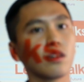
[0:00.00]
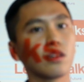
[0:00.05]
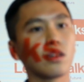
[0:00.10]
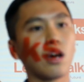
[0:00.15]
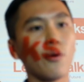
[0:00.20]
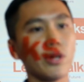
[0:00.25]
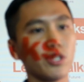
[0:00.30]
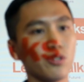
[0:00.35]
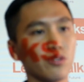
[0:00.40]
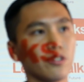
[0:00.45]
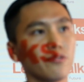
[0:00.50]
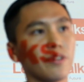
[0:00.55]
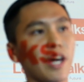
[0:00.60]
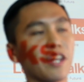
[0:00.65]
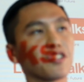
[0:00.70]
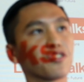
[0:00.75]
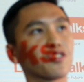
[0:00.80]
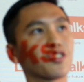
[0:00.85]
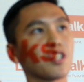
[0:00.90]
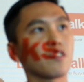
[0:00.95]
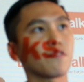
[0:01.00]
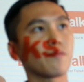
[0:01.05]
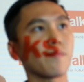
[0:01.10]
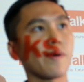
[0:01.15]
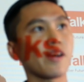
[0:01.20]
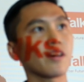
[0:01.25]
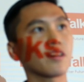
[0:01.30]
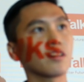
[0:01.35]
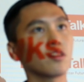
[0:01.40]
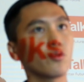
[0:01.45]
going to the United States of
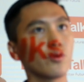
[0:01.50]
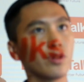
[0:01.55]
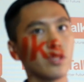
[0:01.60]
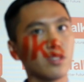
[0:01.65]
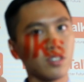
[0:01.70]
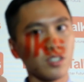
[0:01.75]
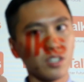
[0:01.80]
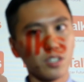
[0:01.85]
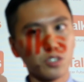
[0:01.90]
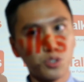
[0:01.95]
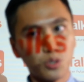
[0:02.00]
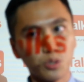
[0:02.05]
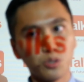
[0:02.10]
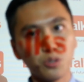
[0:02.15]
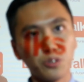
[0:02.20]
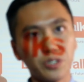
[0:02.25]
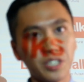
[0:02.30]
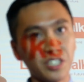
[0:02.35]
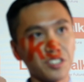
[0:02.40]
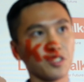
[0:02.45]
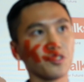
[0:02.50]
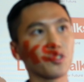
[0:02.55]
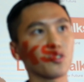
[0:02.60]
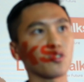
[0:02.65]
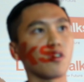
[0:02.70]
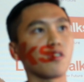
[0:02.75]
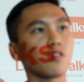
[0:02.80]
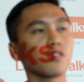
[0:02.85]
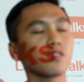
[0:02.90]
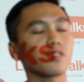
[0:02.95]
America with two decent
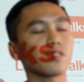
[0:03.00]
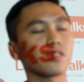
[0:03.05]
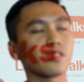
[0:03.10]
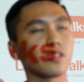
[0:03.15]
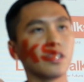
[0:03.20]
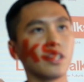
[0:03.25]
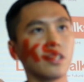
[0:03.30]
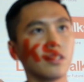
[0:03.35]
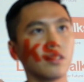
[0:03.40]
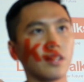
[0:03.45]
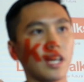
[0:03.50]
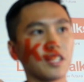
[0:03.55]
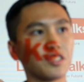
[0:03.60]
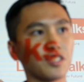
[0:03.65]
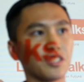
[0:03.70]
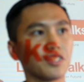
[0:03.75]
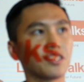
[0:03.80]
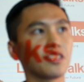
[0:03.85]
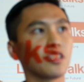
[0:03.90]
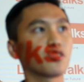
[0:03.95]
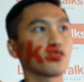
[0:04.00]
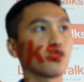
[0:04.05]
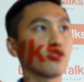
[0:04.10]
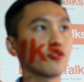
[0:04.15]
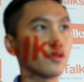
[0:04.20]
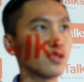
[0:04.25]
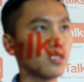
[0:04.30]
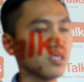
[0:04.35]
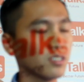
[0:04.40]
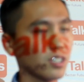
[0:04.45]
scores in SAT and
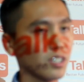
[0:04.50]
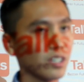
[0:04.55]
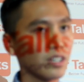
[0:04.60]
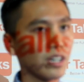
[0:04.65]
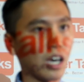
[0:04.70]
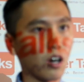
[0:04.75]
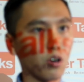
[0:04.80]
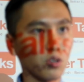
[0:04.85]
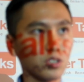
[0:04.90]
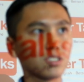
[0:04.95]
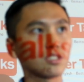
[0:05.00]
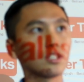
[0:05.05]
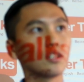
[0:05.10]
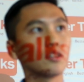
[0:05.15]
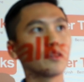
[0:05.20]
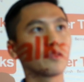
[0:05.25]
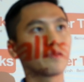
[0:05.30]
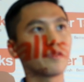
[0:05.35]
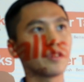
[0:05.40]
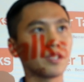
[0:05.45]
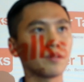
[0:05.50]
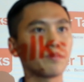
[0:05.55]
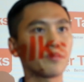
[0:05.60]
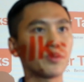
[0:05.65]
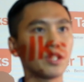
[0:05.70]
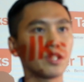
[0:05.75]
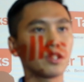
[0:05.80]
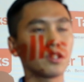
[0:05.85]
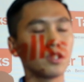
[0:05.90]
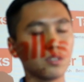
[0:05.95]
TOEFL, and also a
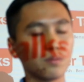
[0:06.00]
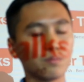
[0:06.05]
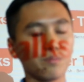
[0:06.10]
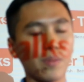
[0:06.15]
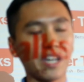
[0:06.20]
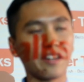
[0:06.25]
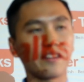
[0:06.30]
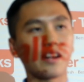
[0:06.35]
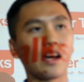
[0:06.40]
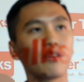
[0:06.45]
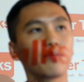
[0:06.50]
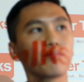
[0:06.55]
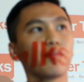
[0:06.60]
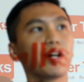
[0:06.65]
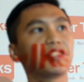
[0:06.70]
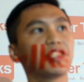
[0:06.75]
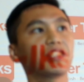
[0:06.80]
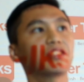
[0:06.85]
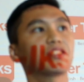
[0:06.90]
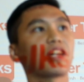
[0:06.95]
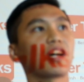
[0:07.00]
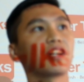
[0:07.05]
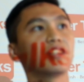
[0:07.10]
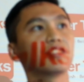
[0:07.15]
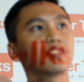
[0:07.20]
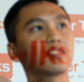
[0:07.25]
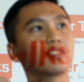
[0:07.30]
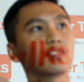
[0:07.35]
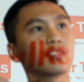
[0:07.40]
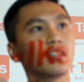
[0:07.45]
pretty good background in basic
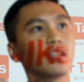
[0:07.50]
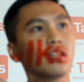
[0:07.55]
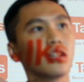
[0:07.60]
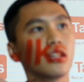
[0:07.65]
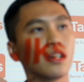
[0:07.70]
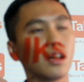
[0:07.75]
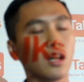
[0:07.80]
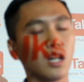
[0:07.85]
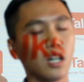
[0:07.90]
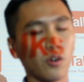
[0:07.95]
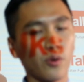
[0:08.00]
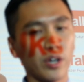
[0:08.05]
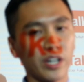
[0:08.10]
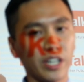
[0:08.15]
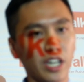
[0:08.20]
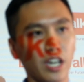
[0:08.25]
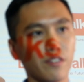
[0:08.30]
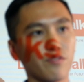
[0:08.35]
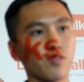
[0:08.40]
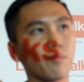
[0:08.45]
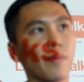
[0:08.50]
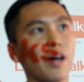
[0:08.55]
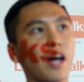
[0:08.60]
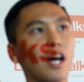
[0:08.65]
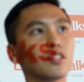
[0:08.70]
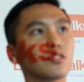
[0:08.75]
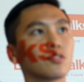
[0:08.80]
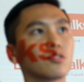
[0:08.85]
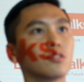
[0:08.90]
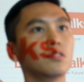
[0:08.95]
science when I get from my
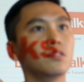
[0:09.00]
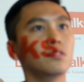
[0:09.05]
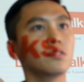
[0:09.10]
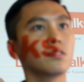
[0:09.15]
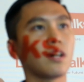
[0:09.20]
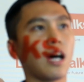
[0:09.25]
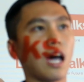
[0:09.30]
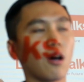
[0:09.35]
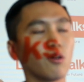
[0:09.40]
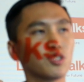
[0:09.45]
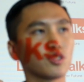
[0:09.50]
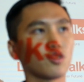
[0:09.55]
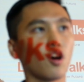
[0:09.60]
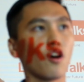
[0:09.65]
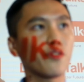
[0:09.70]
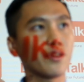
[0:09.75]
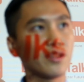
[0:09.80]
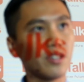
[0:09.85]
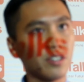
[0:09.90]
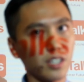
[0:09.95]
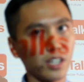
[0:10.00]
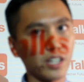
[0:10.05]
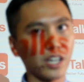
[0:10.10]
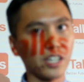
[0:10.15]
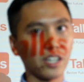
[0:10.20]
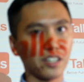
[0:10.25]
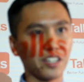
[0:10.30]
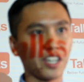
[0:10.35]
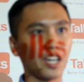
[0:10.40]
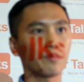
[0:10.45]
high school, I was confident that I
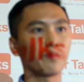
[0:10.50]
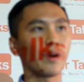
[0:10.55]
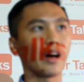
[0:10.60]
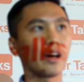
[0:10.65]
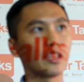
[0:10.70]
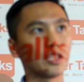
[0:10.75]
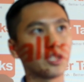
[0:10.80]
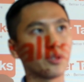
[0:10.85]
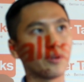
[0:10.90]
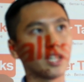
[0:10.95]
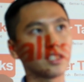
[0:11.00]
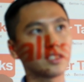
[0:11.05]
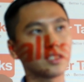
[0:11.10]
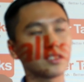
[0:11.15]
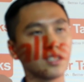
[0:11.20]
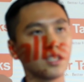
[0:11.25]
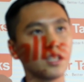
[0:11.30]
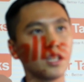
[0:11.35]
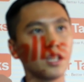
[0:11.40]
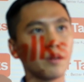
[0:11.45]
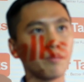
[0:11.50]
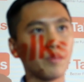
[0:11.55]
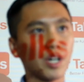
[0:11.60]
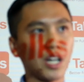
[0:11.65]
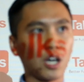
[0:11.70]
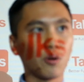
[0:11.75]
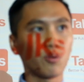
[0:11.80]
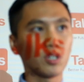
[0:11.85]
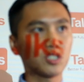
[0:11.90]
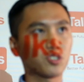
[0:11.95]
can get by the US, but
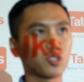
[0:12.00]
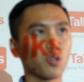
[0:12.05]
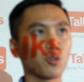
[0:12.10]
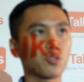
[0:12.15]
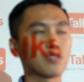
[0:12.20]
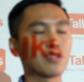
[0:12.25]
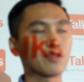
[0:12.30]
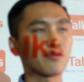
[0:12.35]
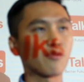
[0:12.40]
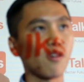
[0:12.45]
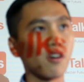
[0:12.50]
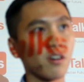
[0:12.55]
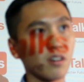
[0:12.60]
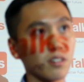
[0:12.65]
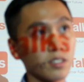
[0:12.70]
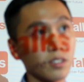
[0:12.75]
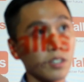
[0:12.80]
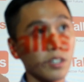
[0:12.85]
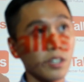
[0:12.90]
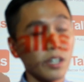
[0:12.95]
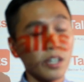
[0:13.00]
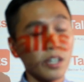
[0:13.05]
I was totally wrong.